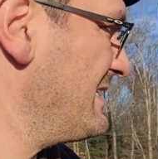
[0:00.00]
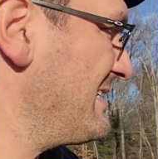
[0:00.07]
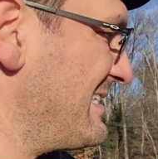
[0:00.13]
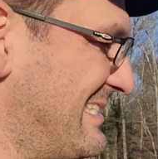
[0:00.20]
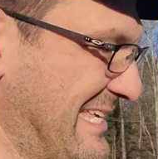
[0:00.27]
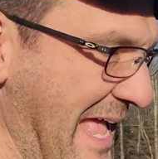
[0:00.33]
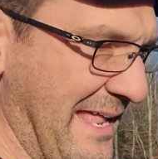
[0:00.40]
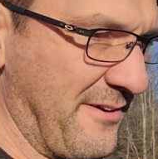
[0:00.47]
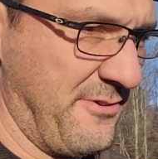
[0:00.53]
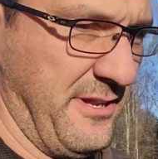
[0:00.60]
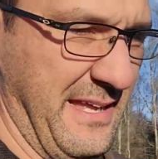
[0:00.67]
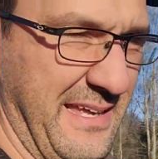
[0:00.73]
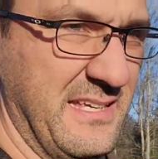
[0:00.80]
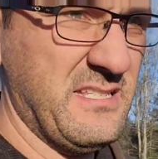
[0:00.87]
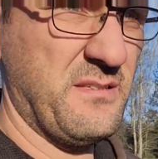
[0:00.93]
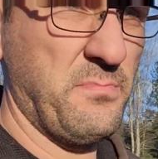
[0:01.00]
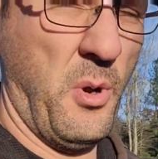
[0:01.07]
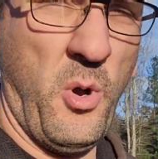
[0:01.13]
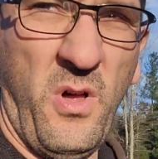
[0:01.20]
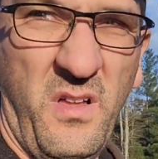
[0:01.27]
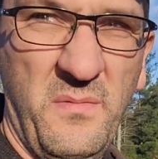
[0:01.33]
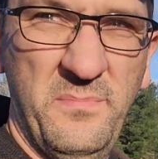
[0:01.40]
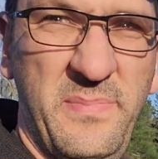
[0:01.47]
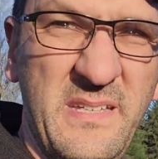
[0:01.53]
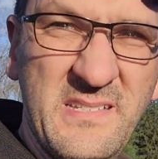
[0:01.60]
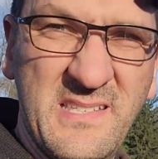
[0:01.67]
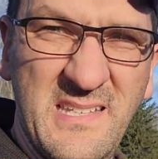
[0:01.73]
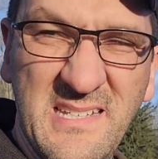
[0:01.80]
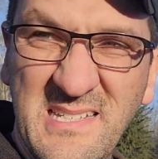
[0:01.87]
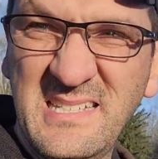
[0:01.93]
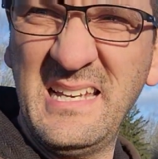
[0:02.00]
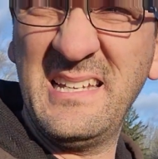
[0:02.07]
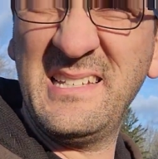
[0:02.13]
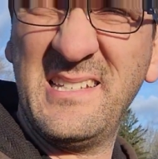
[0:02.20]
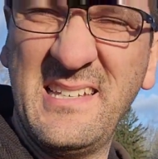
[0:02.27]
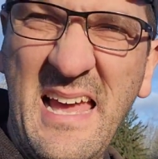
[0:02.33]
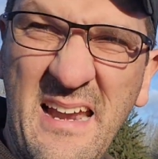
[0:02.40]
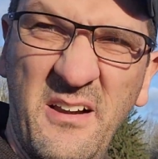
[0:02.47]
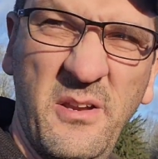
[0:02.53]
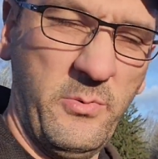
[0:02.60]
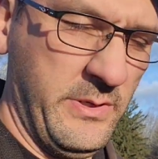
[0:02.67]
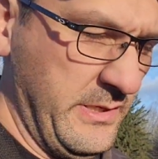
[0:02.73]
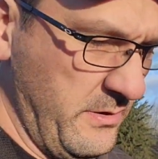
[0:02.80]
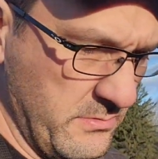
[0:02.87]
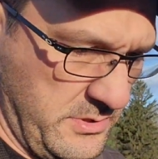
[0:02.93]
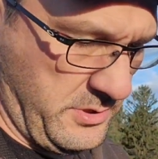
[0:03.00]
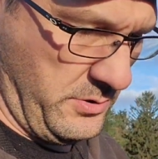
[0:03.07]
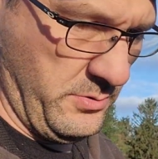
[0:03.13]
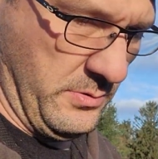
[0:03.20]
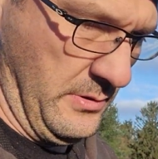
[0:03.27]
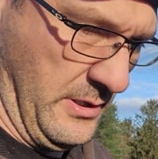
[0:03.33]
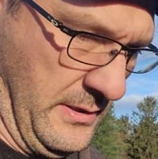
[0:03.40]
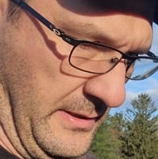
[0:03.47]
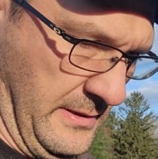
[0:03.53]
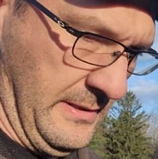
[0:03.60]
It is Saturday, Small Business Saturday. And we don't do